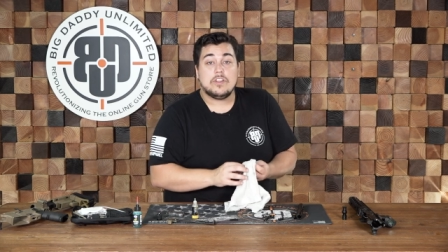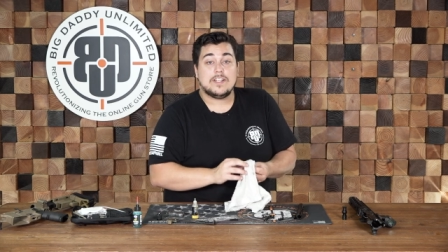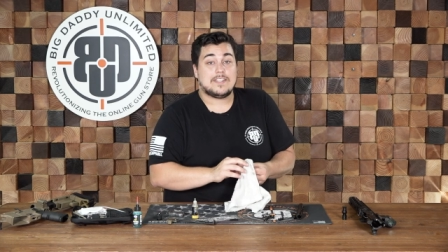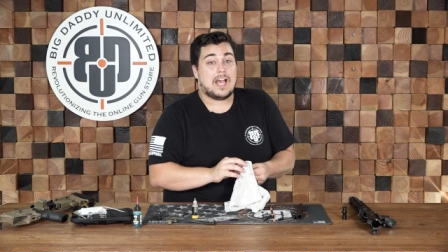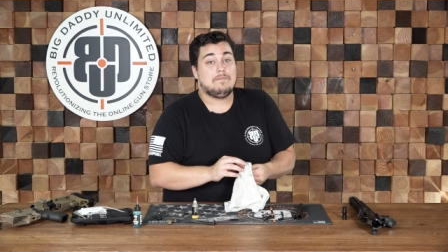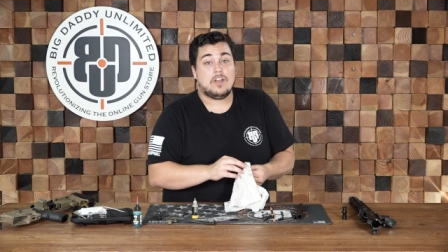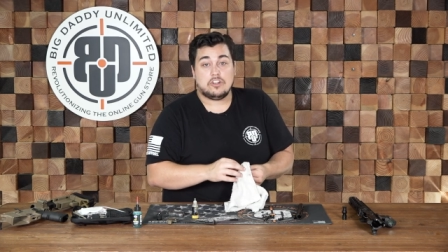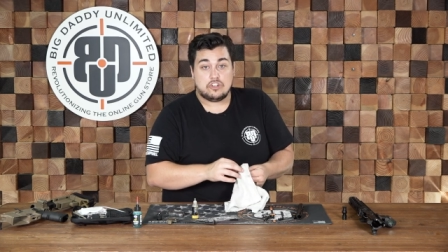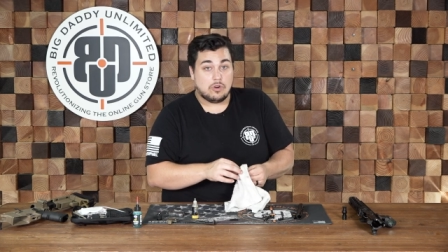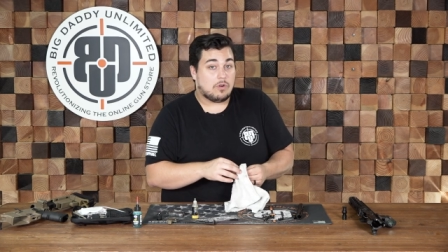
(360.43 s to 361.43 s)
to this, I'm
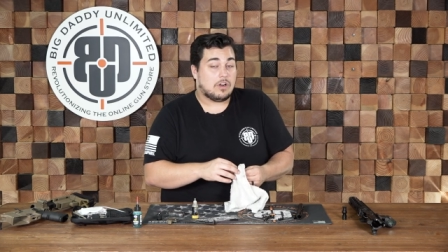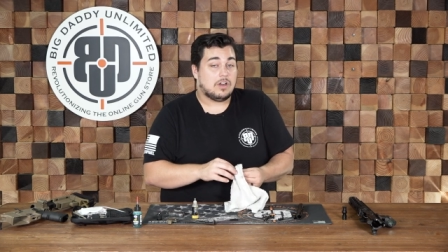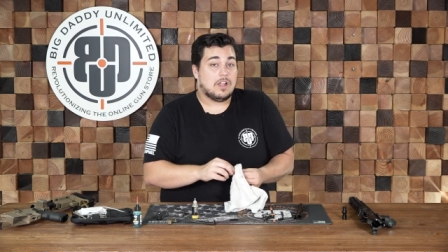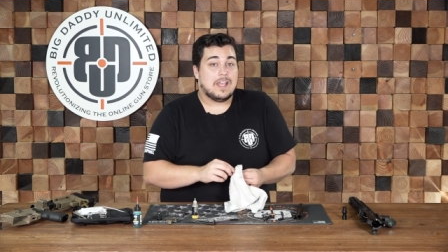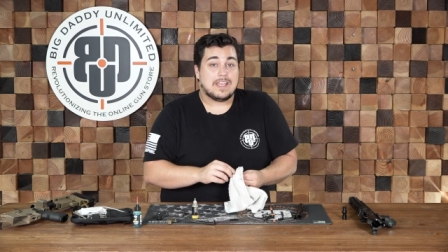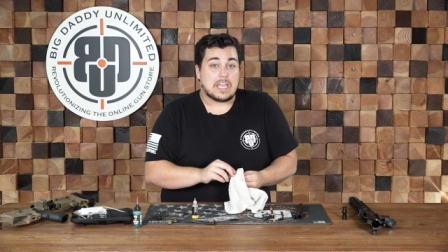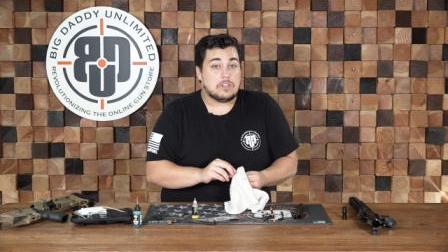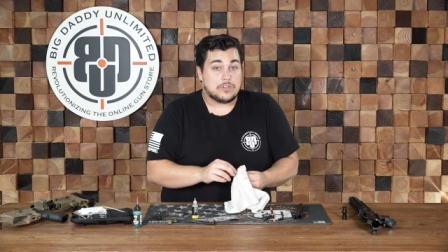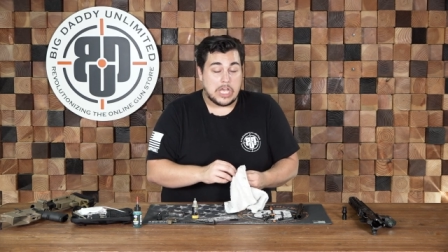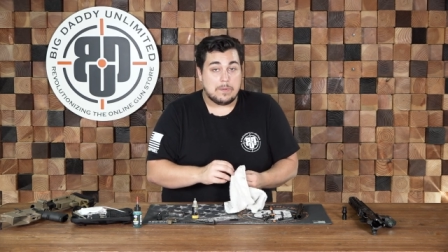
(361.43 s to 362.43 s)
not sure, can
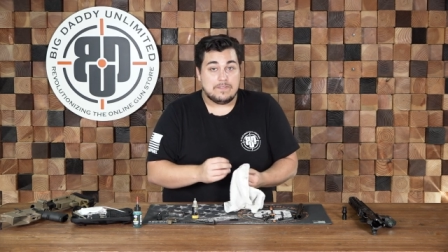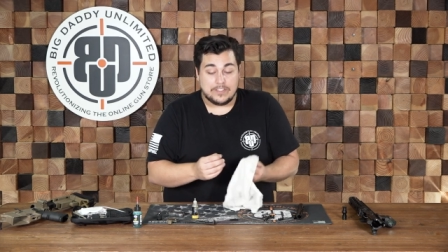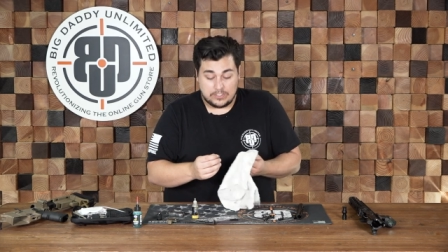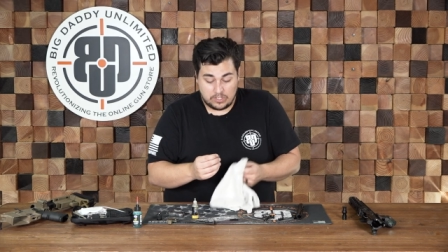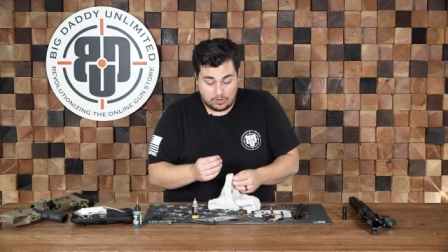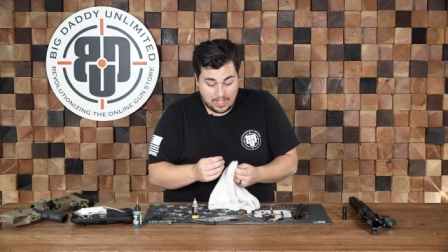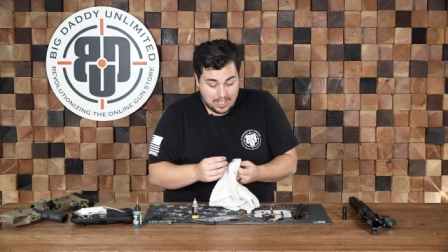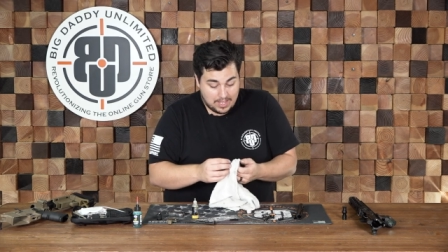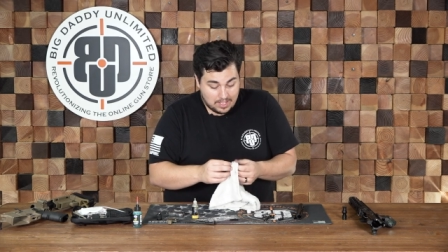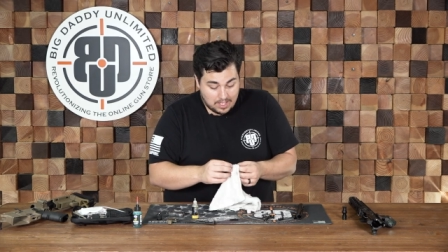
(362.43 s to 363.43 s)
you tell me if this is
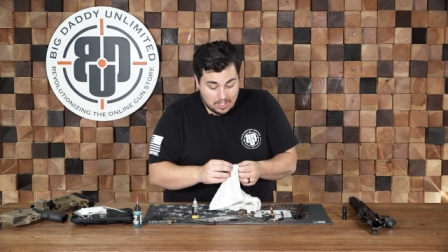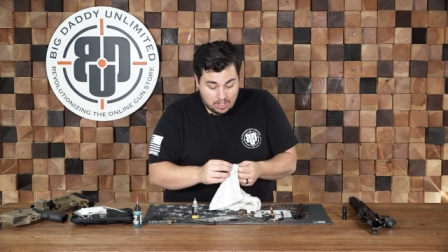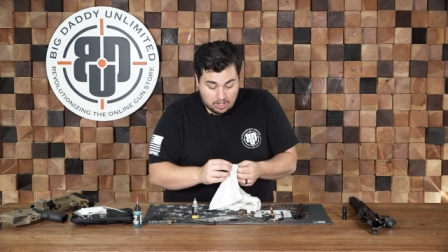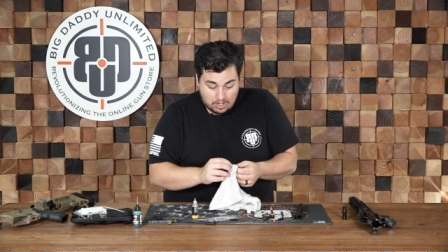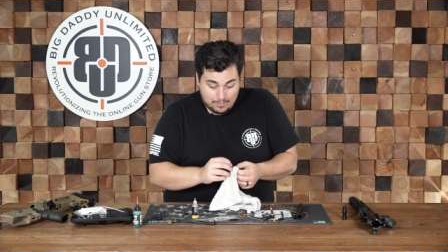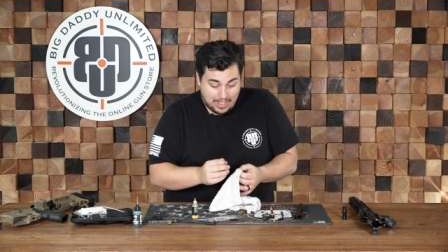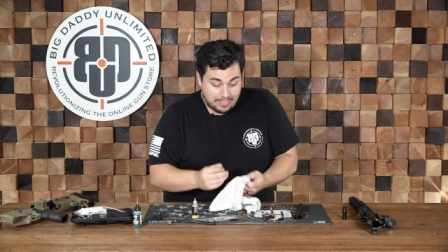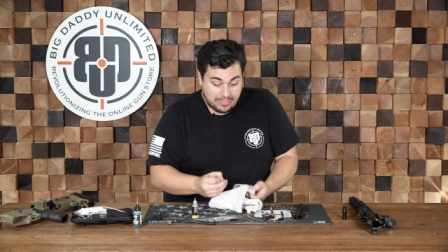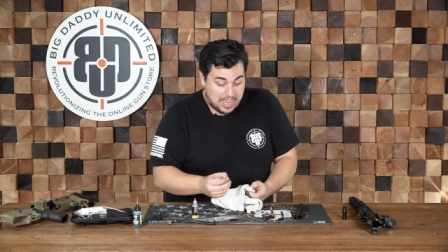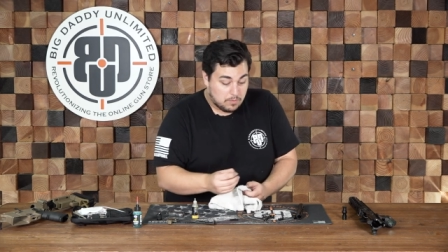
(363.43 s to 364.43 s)
okay? Um,
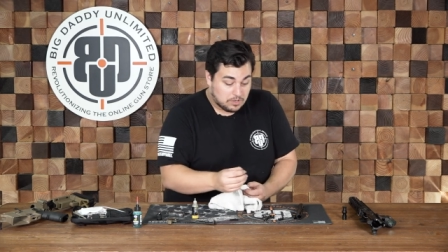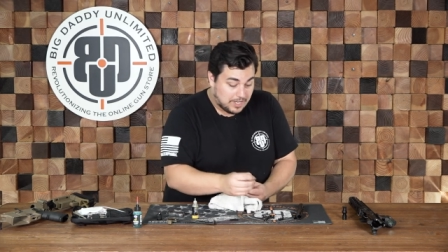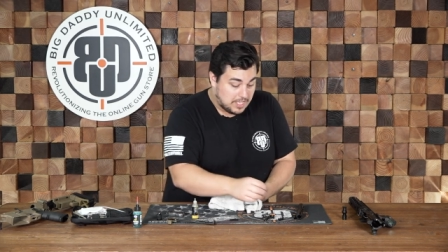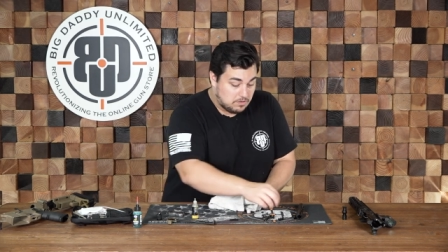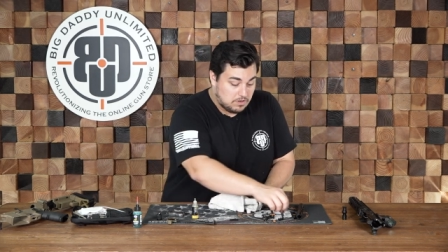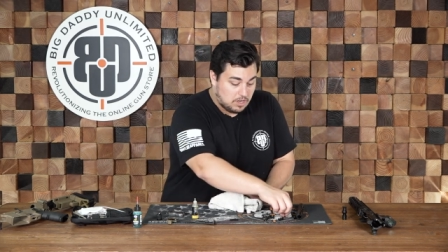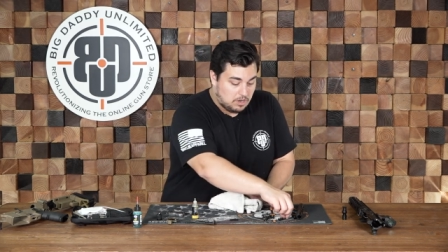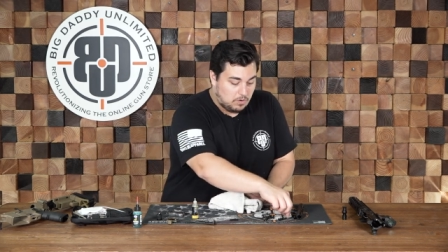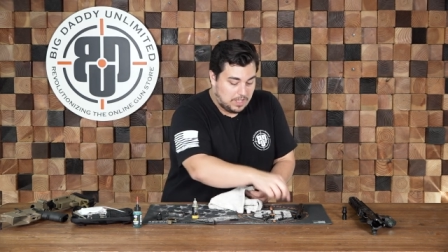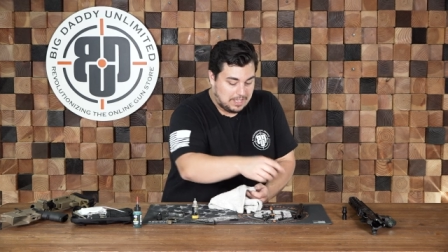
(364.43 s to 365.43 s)
and they will let you
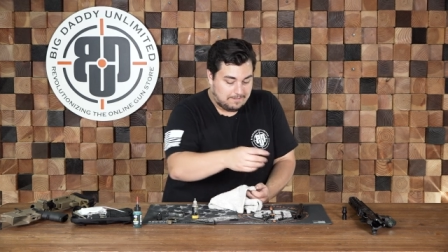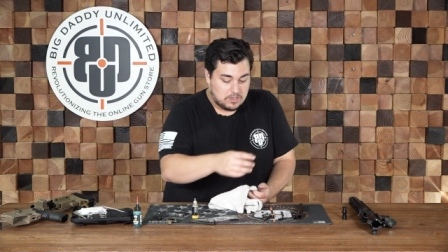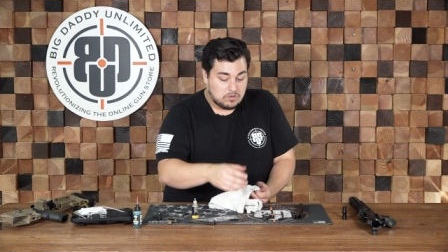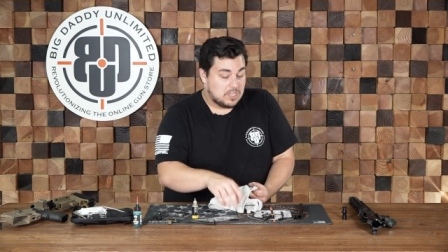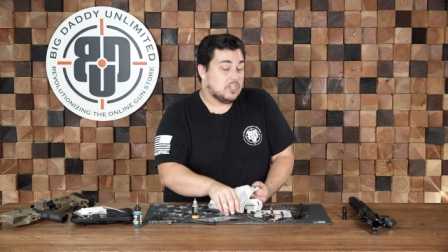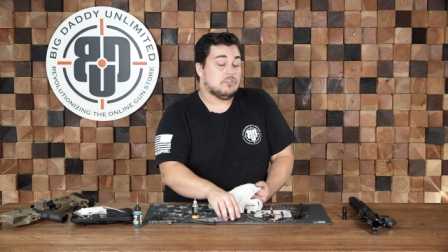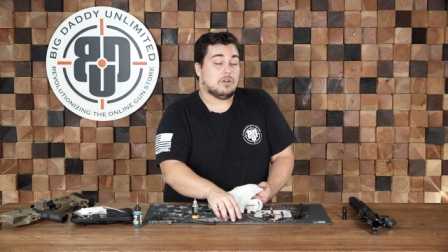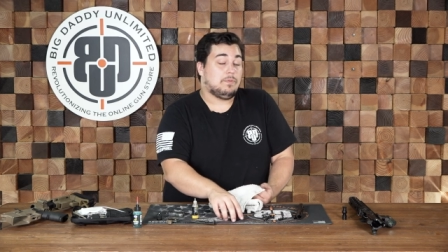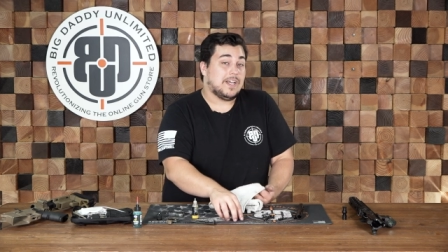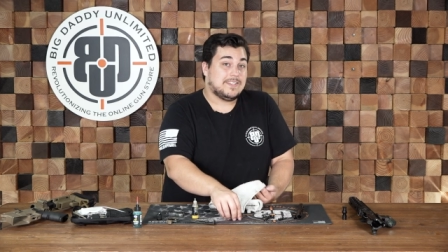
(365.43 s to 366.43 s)
know if you need to
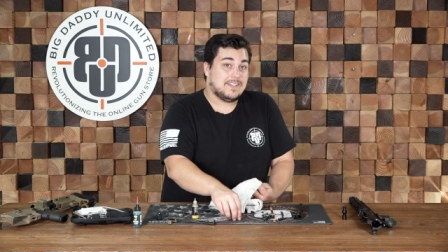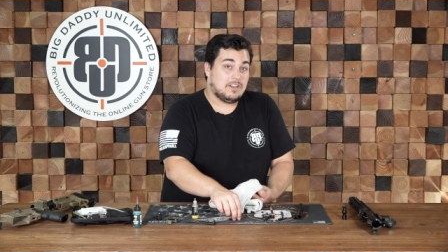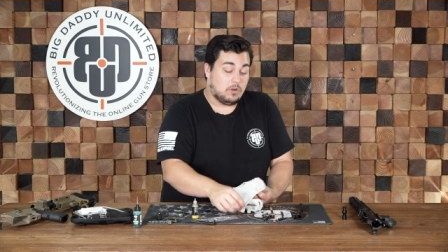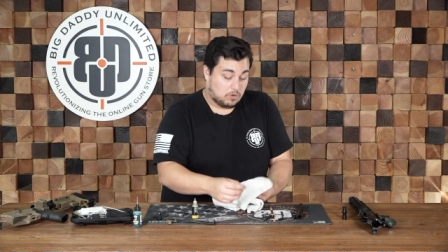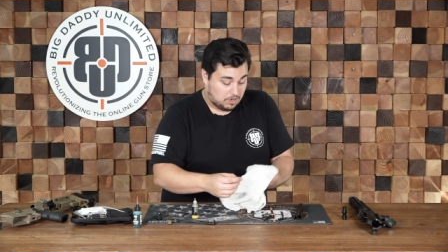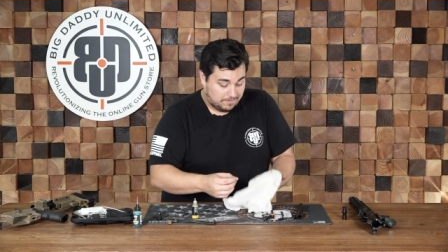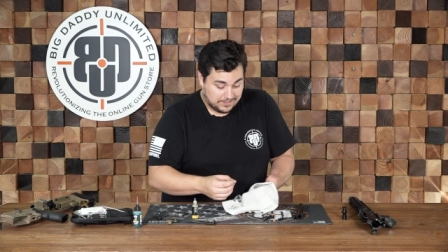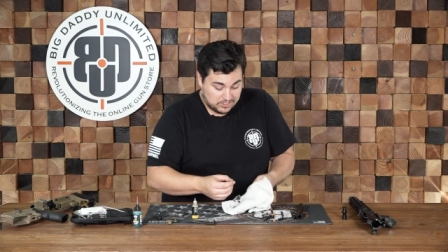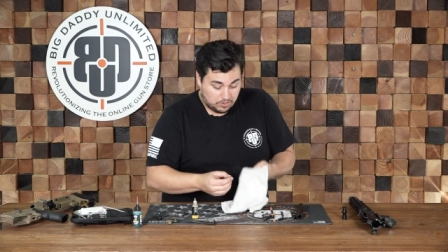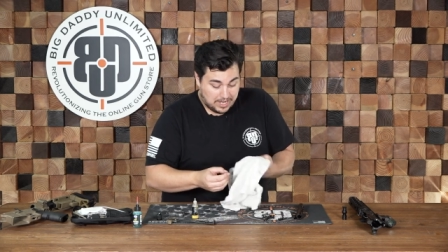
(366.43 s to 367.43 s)
replace it or if
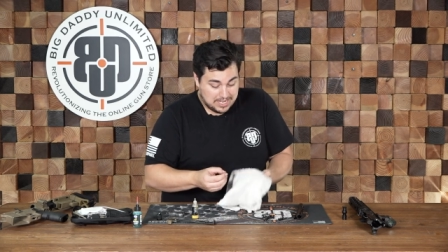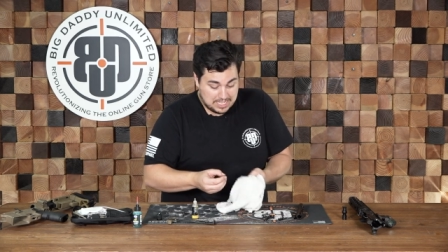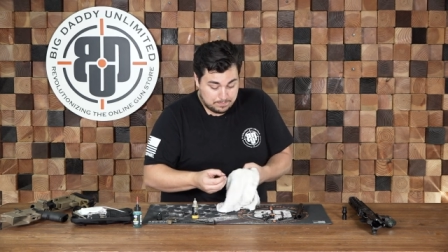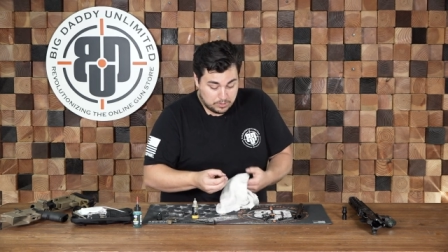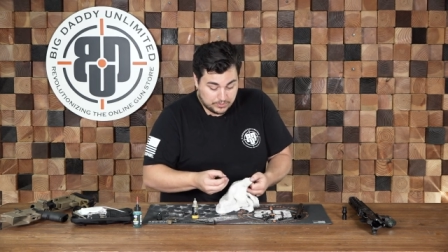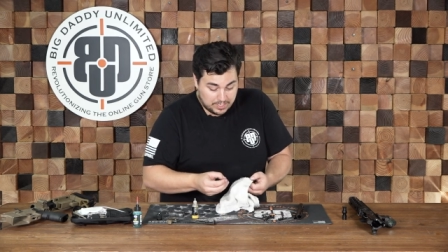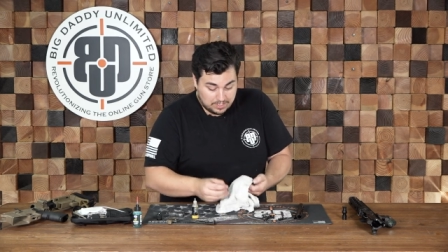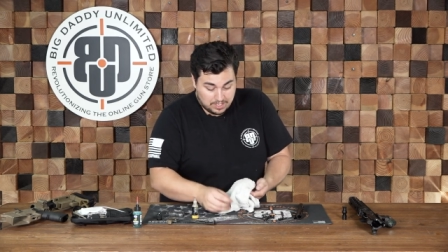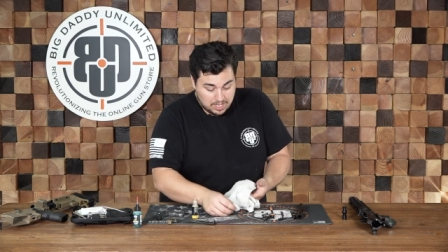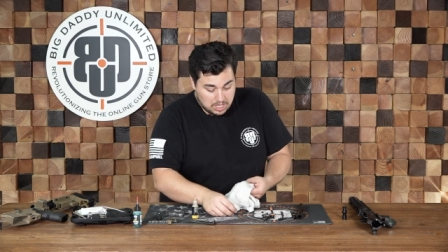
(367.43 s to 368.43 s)
it's okay to keep using.